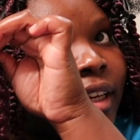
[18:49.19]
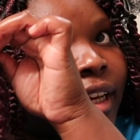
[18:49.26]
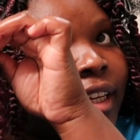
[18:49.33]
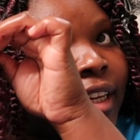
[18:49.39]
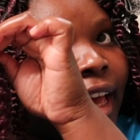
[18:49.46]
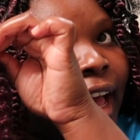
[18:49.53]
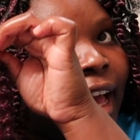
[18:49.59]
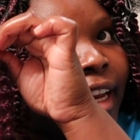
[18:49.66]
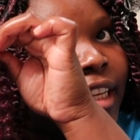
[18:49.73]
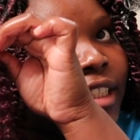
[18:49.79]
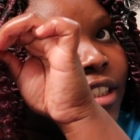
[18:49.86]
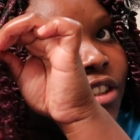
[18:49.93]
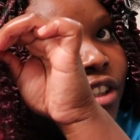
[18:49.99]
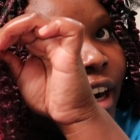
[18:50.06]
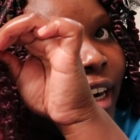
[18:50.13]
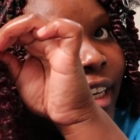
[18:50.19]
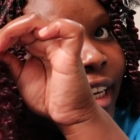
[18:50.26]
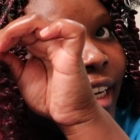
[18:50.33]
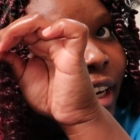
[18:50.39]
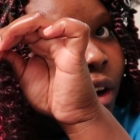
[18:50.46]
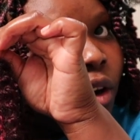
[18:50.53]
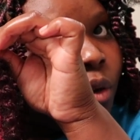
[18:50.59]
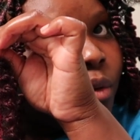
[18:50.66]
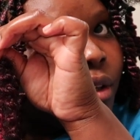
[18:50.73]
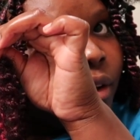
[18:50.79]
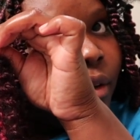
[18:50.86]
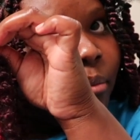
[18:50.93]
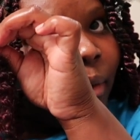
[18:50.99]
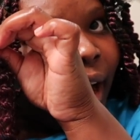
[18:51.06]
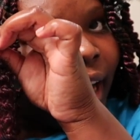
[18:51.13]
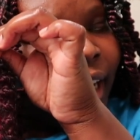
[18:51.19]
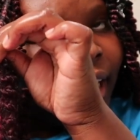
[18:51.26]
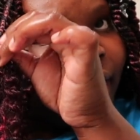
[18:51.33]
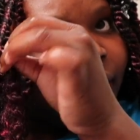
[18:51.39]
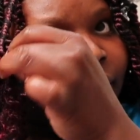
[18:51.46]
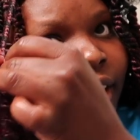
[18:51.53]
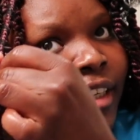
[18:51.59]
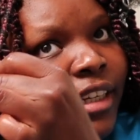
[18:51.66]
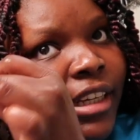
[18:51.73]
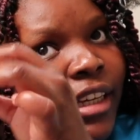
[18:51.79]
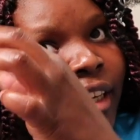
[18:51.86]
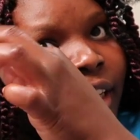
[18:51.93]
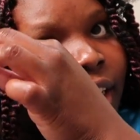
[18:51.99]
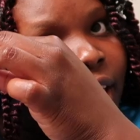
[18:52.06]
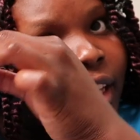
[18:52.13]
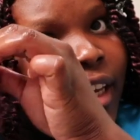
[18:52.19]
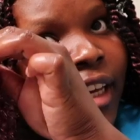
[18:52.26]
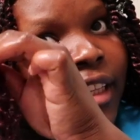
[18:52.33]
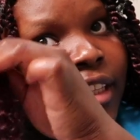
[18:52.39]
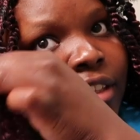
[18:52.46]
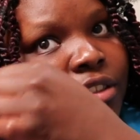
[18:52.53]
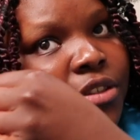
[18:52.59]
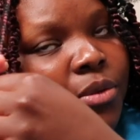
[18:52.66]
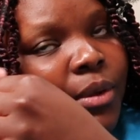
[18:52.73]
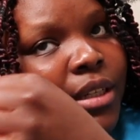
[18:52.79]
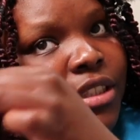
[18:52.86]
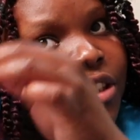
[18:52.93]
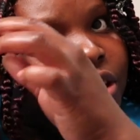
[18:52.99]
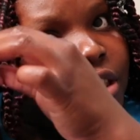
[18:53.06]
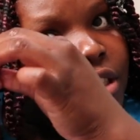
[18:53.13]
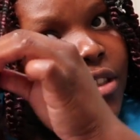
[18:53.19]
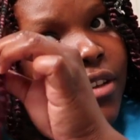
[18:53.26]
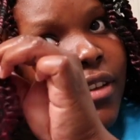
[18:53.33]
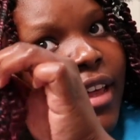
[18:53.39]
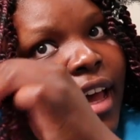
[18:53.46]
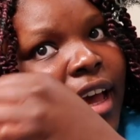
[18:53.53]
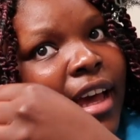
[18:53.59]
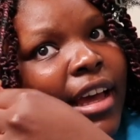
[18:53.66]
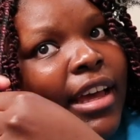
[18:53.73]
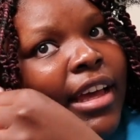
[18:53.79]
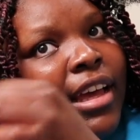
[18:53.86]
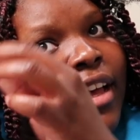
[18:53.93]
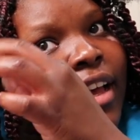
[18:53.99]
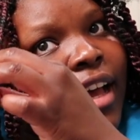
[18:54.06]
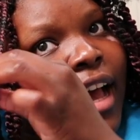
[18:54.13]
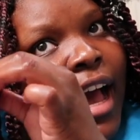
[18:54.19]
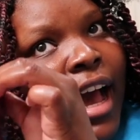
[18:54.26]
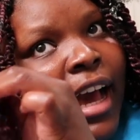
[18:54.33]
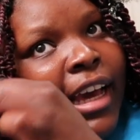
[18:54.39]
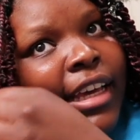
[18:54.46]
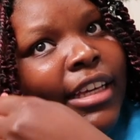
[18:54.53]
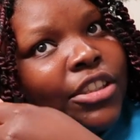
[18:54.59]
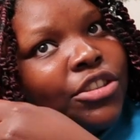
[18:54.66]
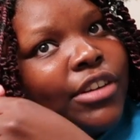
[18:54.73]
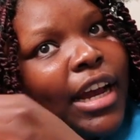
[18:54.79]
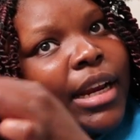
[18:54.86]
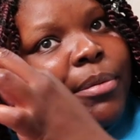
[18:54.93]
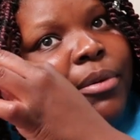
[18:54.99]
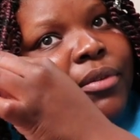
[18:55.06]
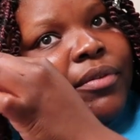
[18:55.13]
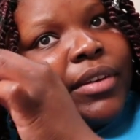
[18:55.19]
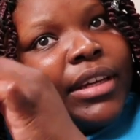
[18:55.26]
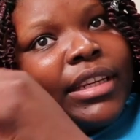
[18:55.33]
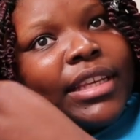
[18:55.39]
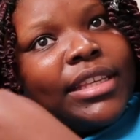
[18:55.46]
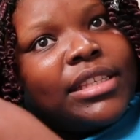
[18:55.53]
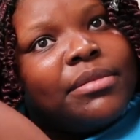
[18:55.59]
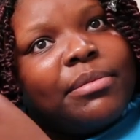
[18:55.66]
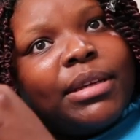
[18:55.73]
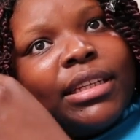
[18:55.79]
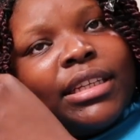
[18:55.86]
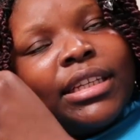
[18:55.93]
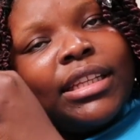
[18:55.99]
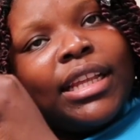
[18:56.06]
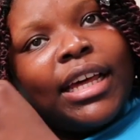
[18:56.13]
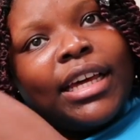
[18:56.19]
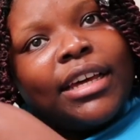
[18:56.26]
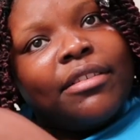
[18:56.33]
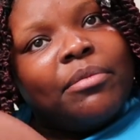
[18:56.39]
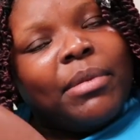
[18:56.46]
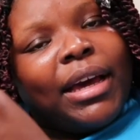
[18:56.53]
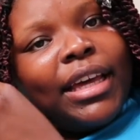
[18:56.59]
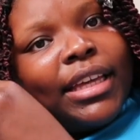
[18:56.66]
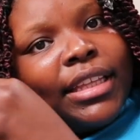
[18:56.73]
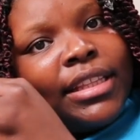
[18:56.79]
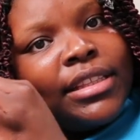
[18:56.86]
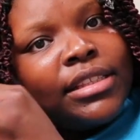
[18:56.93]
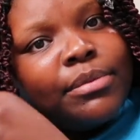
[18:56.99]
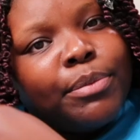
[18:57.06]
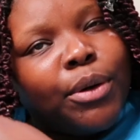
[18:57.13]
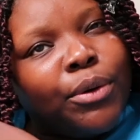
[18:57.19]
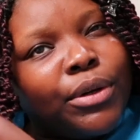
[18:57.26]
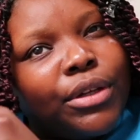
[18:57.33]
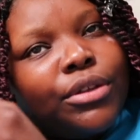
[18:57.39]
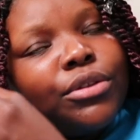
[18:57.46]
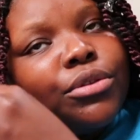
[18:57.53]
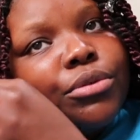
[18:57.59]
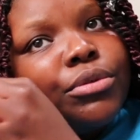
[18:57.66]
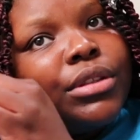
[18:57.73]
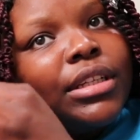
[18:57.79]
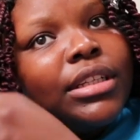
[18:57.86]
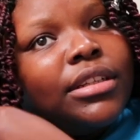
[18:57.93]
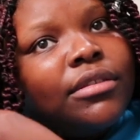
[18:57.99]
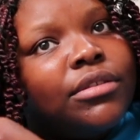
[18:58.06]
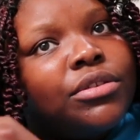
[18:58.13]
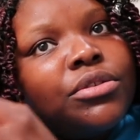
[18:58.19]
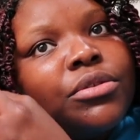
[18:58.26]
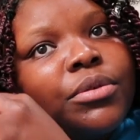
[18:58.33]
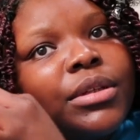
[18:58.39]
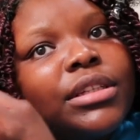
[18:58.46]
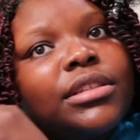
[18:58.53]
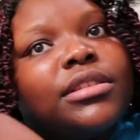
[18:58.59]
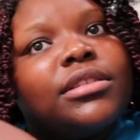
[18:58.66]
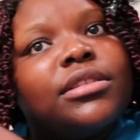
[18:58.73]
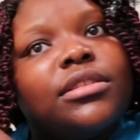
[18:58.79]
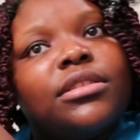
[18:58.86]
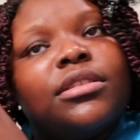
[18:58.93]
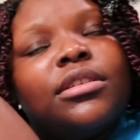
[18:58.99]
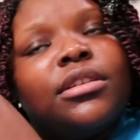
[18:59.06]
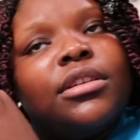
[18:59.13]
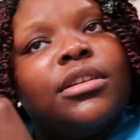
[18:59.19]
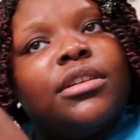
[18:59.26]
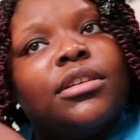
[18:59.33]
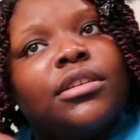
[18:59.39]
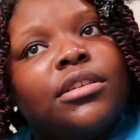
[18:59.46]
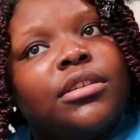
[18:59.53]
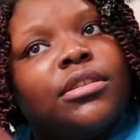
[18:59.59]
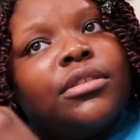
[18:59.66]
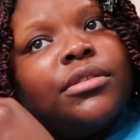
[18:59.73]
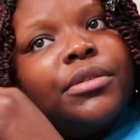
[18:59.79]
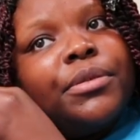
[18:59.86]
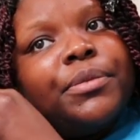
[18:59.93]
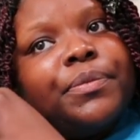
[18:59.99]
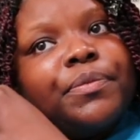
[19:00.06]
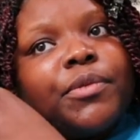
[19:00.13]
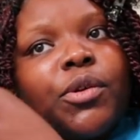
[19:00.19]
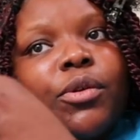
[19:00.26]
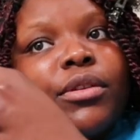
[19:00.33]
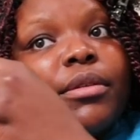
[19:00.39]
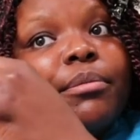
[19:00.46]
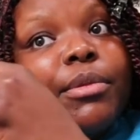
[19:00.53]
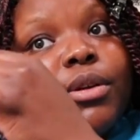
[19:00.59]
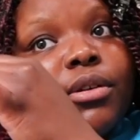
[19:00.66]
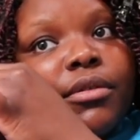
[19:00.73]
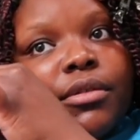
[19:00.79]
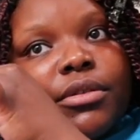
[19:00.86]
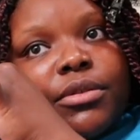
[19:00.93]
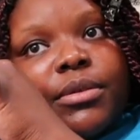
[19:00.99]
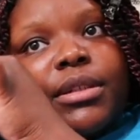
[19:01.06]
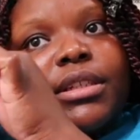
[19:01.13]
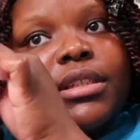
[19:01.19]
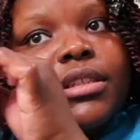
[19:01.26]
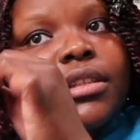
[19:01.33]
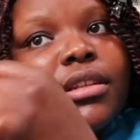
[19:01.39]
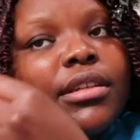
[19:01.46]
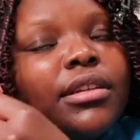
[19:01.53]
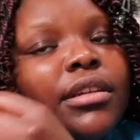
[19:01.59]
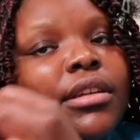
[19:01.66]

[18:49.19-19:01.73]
and add it, try to get it only on my hair, and then twist just so that I can try to prevent as many like of my ends poking through the end of the twist or the middle of the twist.